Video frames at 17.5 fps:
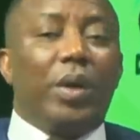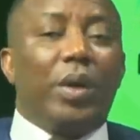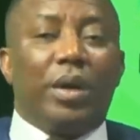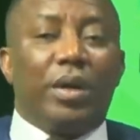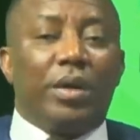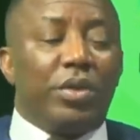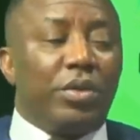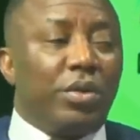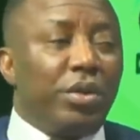
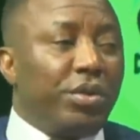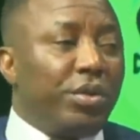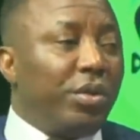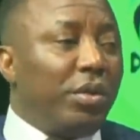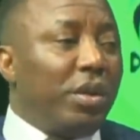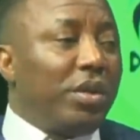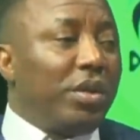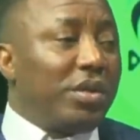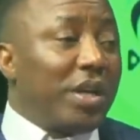we are on the
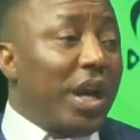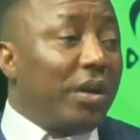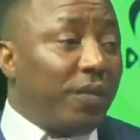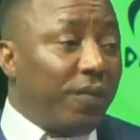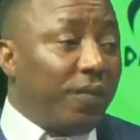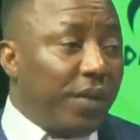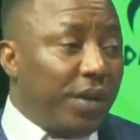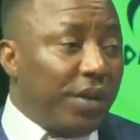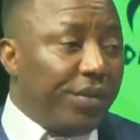socialist
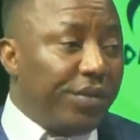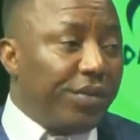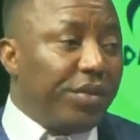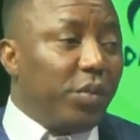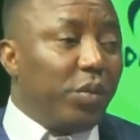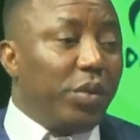side of things.